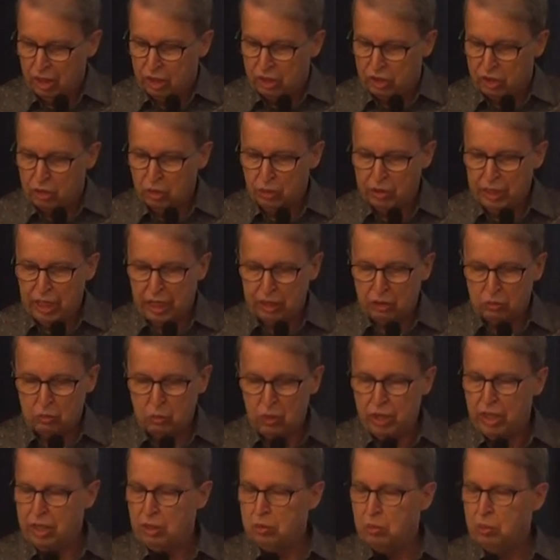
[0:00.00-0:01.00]
So that
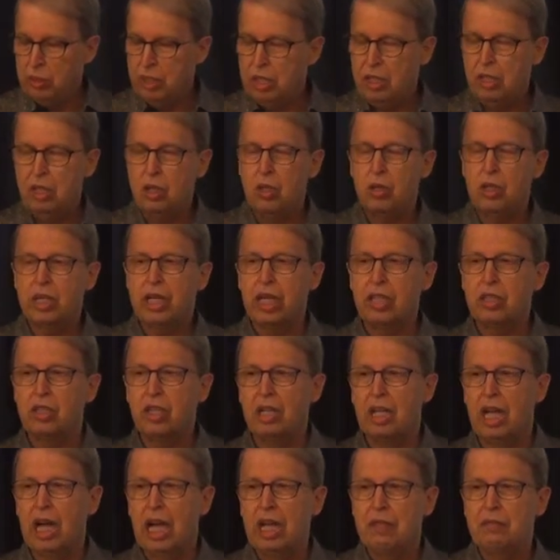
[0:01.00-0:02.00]
when we look at
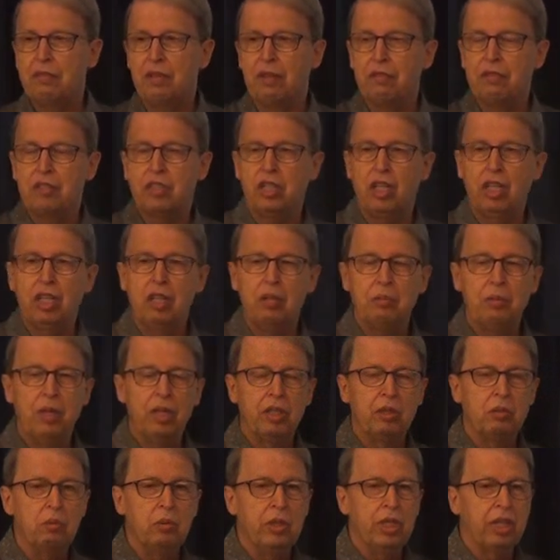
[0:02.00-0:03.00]
the life of
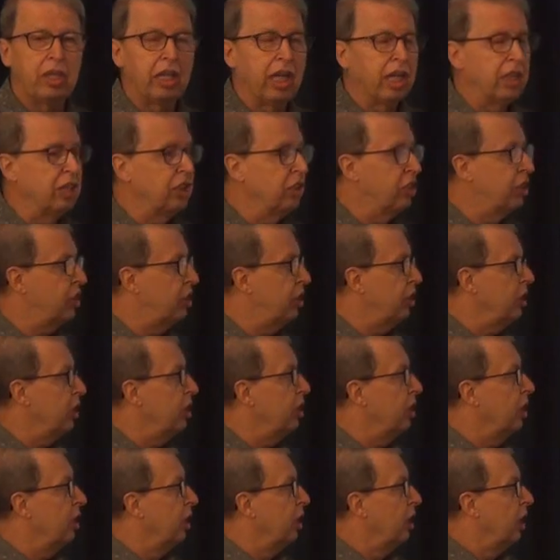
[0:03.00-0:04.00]
Solomon, we can
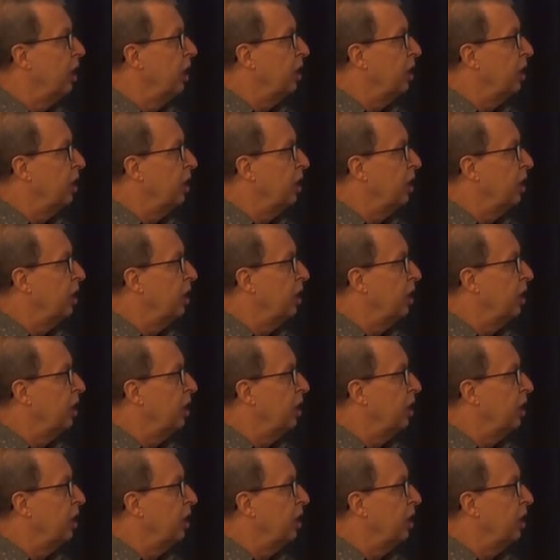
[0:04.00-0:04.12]
see